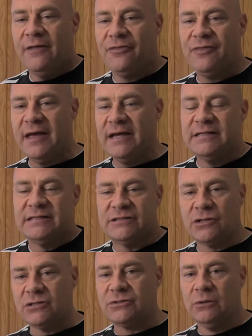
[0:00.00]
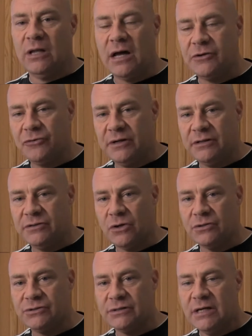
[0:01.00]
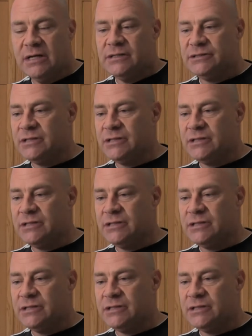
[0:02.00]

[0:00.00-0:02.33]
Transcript: And the thing is, it's also laundry detergent.